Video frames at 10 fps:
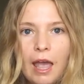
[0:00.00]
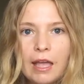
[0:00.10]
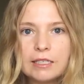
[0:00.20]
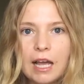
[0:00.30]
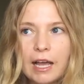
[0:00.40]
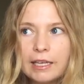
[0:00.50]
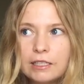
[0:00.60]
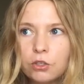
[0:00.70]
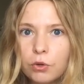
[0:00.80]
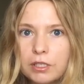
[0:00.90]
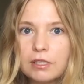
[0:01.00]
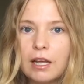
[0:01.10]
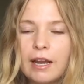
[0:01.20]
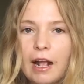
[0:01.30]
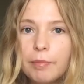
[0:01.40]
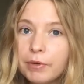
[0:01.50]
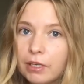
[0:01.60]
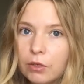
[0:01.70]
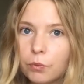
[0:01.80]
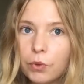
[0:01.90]
And I noticed that
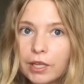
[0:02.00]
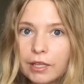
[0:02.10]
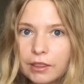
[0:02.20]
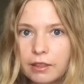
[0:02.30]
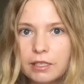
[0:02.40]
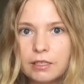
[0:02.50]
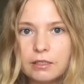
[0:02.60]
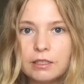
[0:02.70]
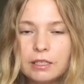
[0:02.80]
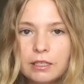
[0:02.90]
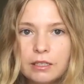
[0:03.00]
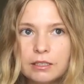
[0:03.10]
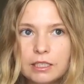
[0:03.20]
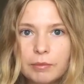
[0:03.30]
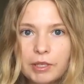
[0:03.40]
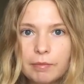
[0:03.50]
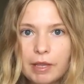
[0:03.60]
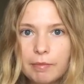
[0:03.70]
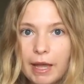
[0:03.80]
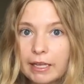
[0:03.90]
happening with the Damier
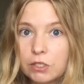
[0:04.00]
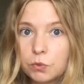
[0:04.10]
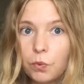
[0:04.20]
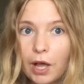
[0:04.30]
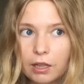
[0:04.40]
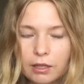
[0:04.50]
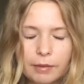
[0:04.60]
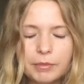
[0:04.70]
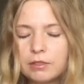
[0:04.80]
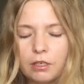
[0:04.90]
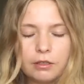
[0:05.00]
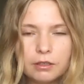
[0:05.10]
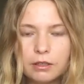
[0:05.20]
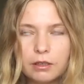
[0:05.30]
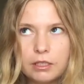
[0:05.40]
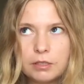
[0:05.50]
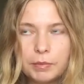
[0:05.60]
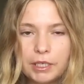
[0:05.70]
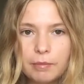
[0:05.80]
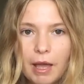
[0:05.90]
Ebene bag as well. I mean, sorry, the
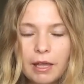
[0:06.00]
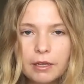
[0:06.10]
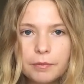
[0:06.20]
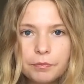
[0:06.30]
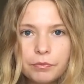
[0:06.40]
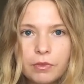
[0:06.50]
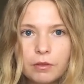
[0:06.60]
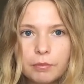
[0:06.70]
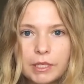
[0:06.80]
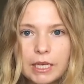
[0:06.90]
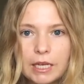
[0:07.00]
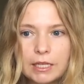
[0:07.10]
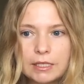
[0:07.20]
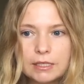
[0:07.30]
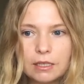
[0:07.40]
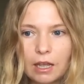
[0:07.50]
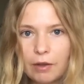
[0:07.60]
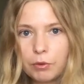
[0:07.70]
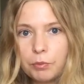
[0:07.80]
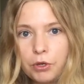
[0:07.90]
Speedy bag because
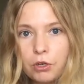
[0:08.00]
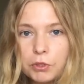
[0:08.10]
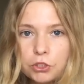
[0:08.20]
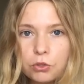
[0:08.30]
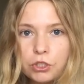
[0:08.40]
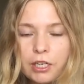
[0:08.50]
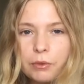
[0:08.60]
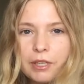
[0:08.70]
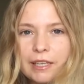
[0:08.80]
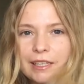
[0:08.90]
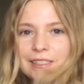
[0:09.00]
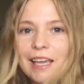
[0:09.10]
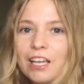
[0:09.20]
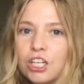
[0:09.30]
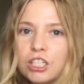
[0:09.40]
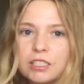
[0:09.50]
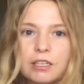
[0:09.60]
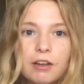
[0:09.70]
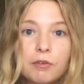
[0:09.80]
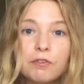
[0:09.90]
I would put it on my shoulder and it would like get tangled
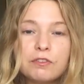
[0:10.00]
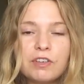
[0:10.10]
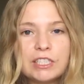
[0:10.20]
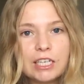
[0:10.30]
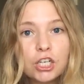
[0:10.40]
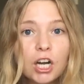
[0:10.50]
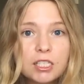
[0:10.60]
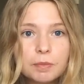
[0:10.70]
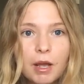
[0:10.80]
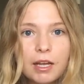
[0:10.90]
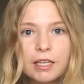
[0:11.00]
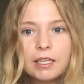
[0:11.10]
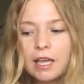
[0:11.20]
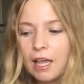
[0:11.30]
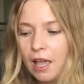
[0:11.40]
and it, if I did a crossbody.